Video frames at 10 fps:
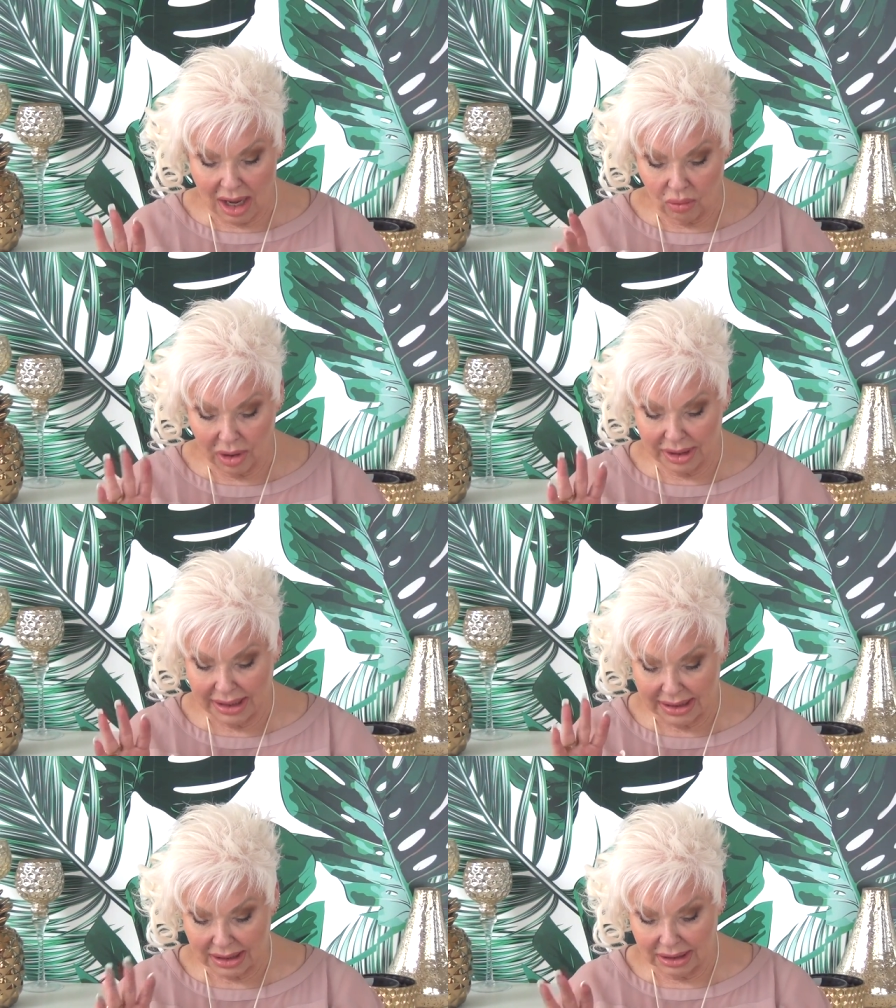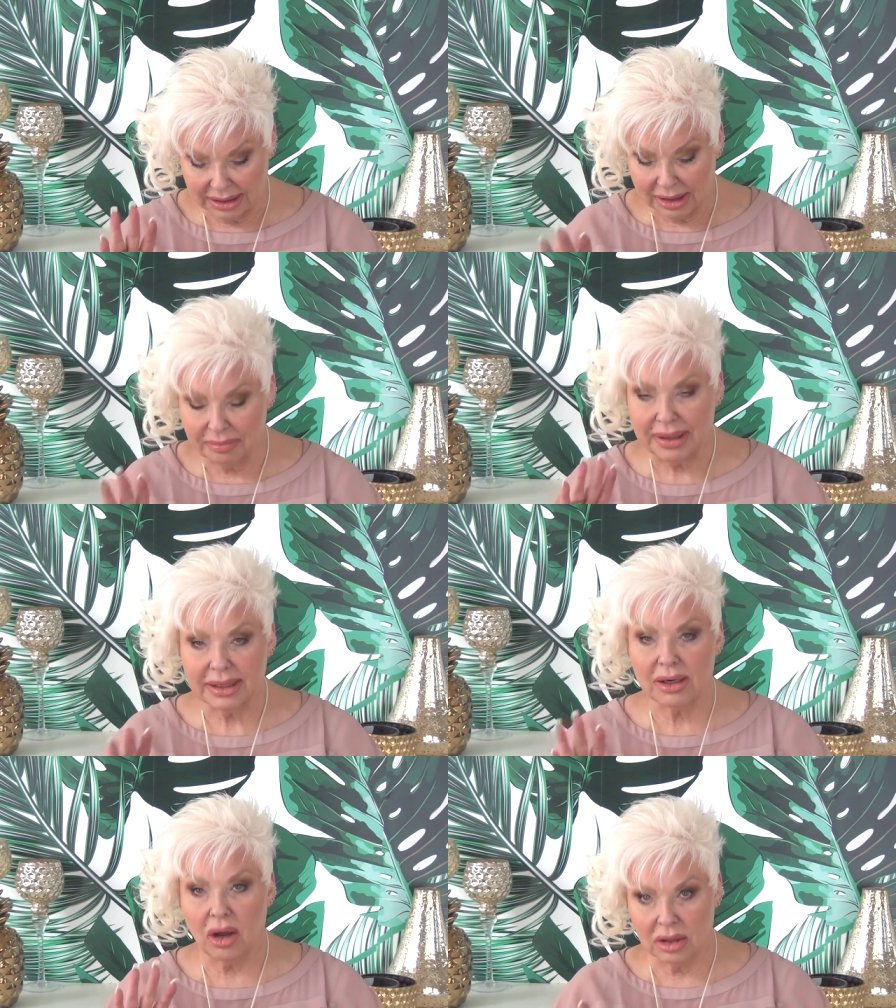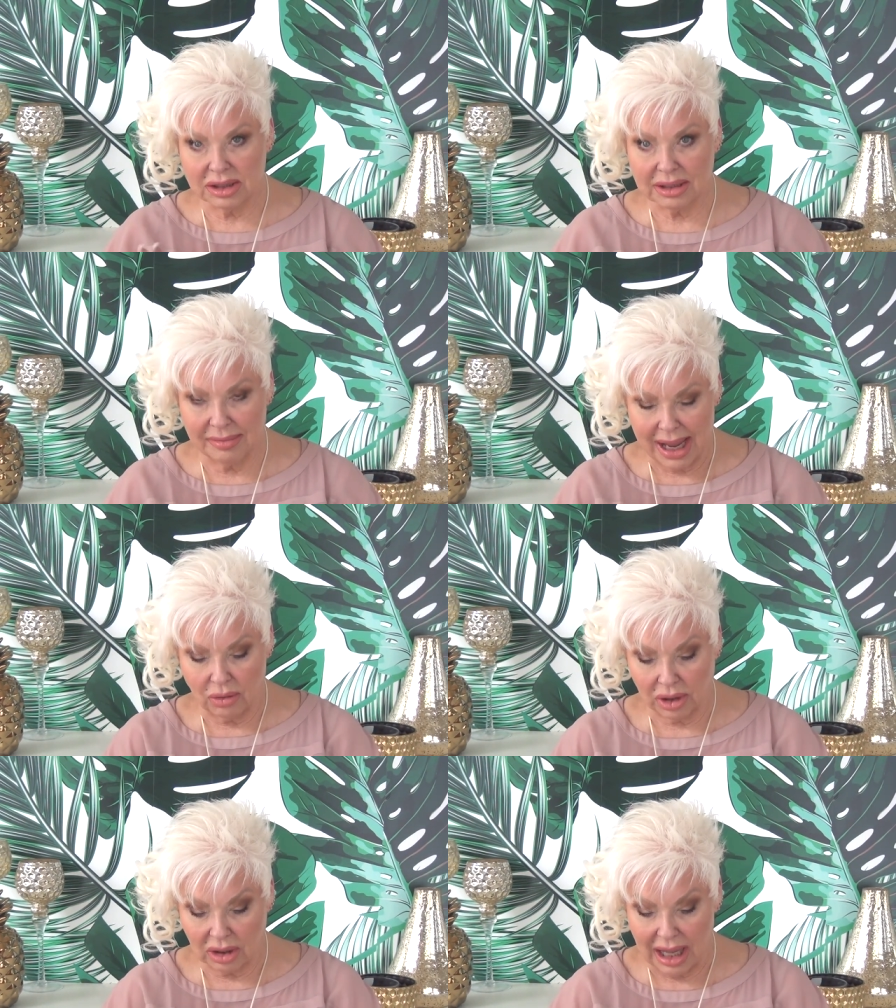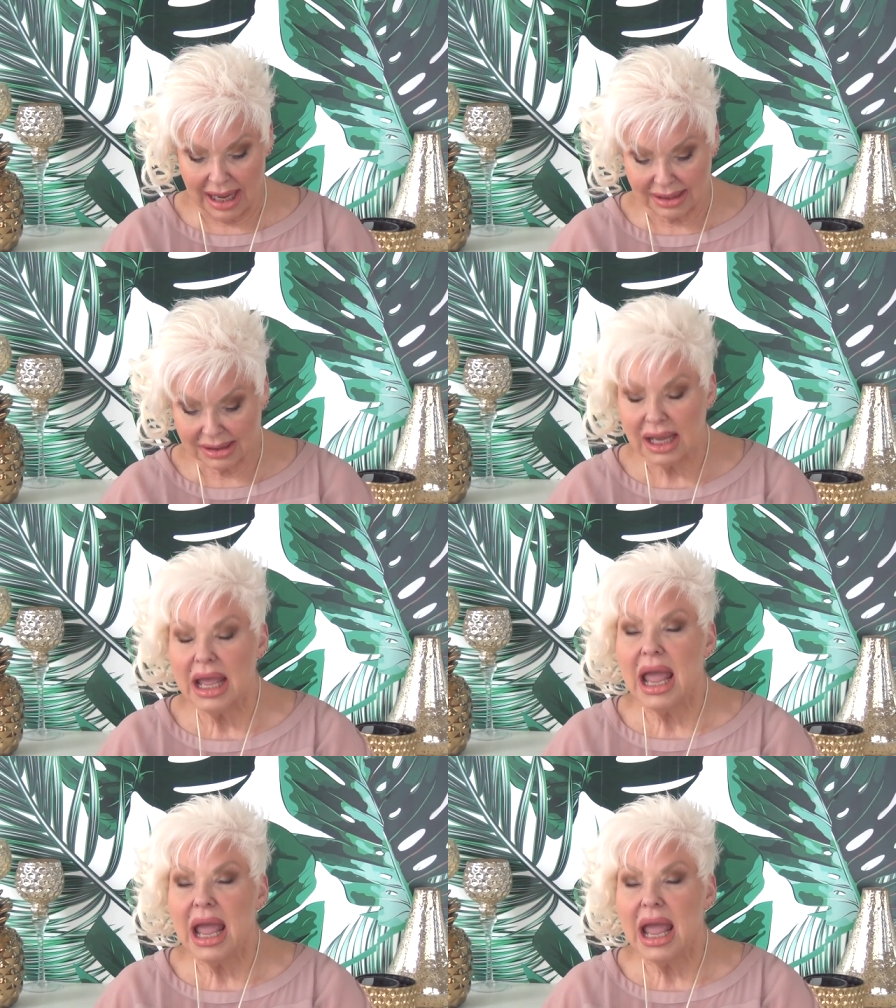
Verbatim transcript: I want to hit a little bit on some hourglass.